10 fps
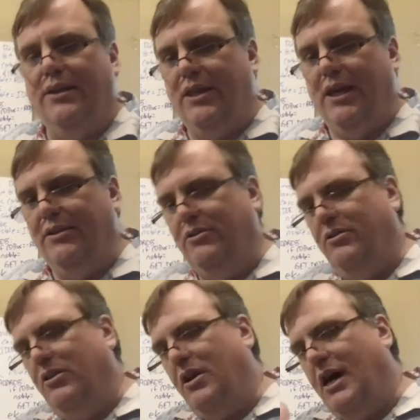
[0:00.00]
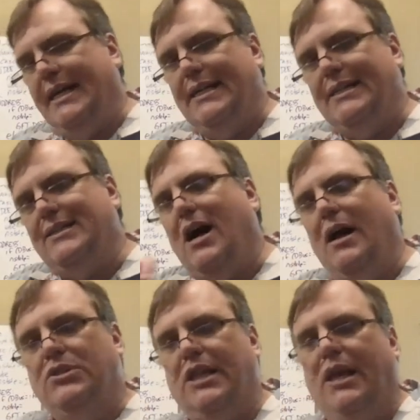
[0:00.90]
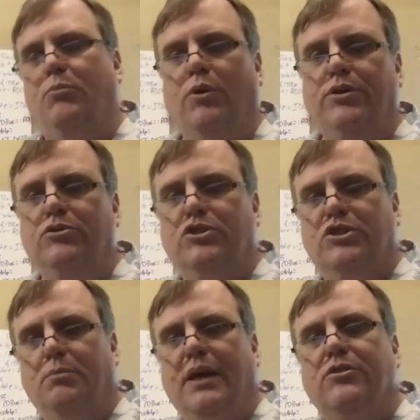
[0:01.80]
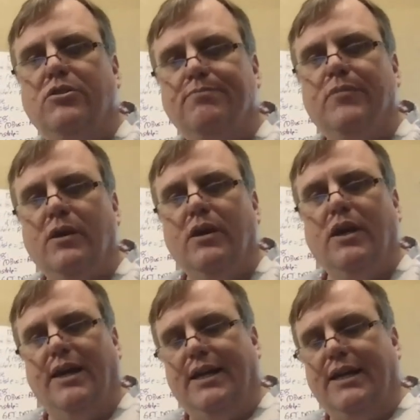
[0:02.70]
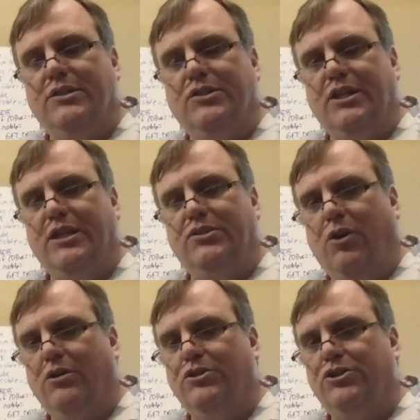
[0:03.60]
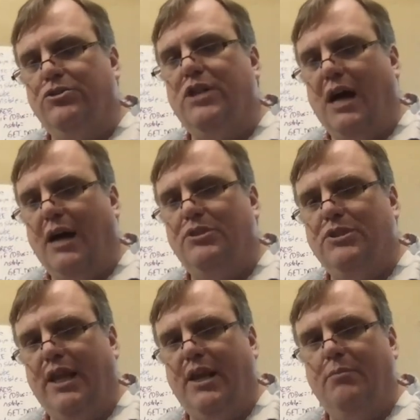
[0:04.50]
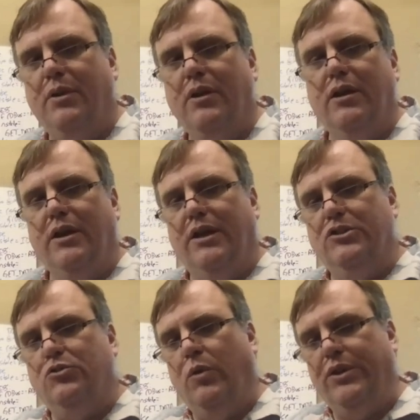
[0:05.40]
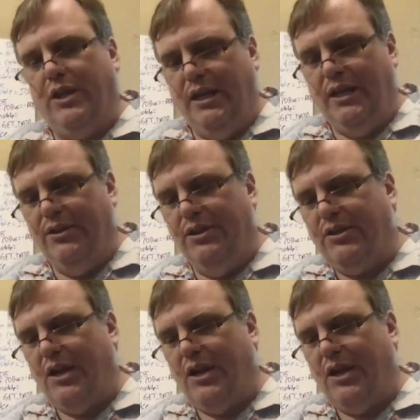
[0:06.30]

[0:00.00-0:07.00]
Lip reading: accommodation is double time, you've got 4 hours. Right? I'll take whatever your accommodation is.